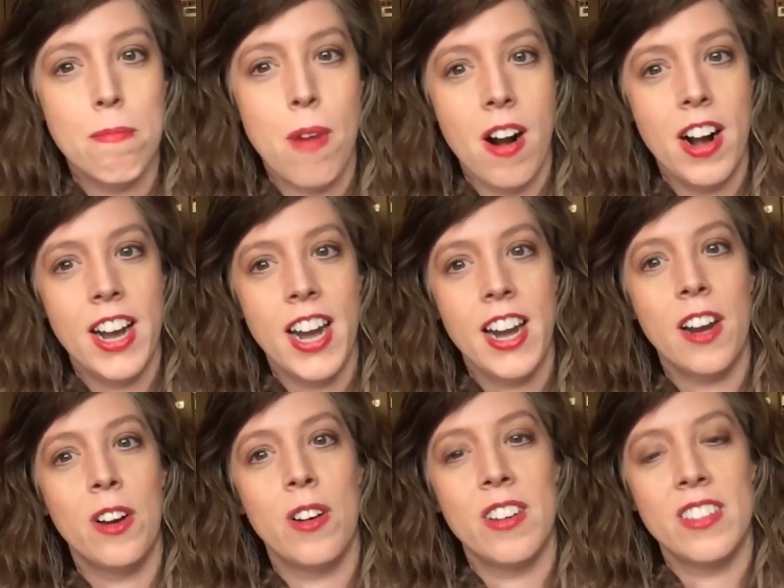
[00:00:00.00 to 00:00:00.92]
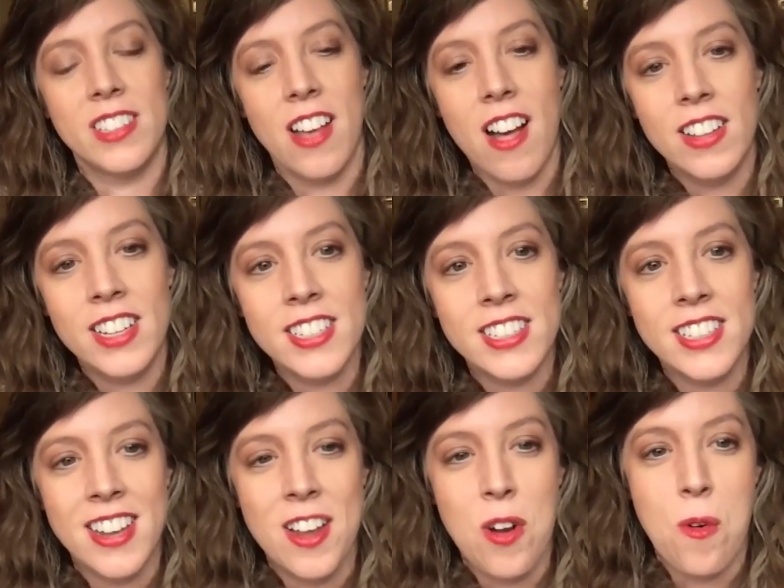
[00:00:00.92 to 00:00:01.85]
Mari Keiko
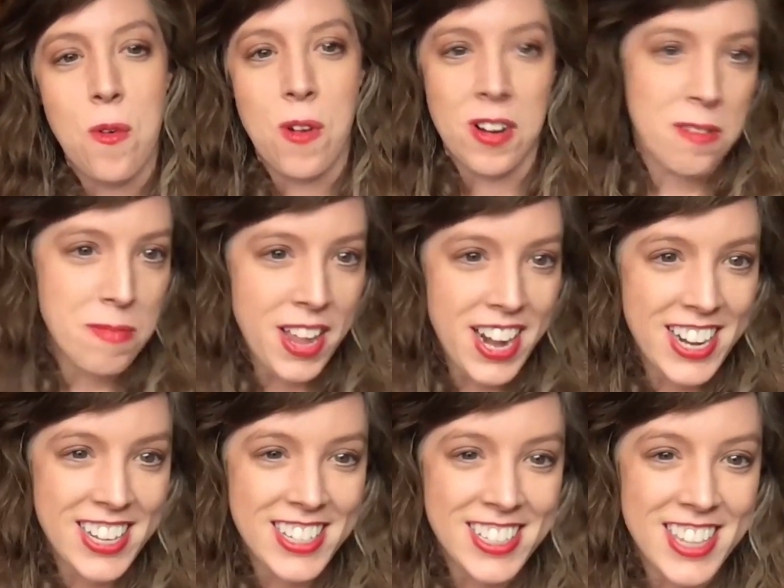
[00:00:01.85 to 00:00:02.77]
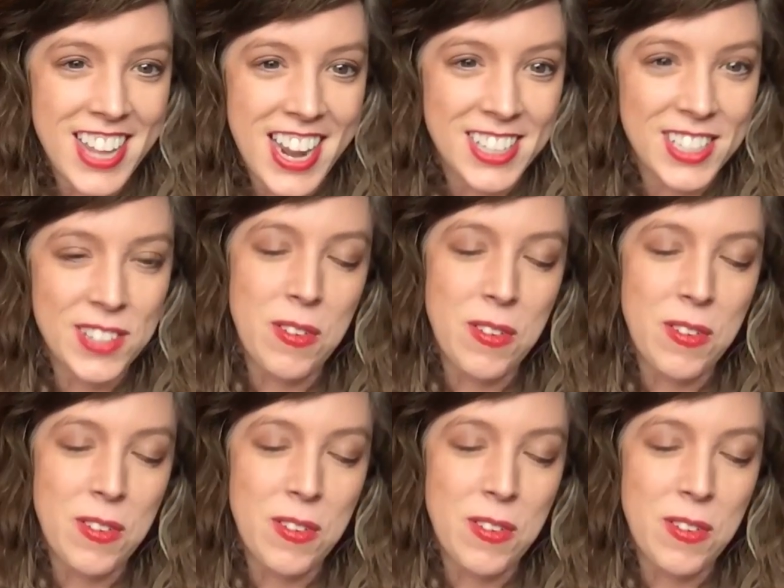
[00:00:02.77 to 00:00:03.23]
Gonzalez. Welcome, ladies. Thanks for